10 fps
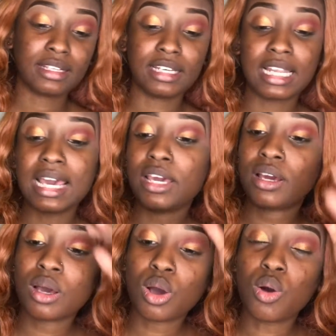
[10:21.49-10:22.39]
they're like,
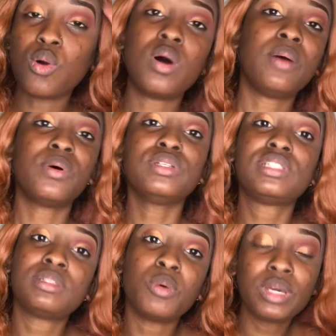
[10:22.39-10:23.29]
oh, I want
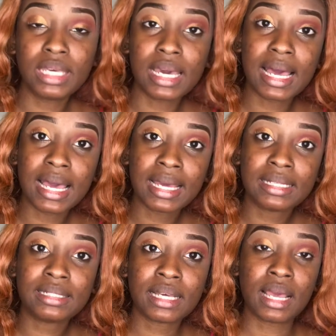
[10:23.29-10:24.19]
smoky
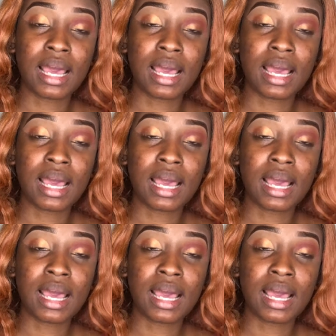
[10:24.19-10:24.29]
eyes.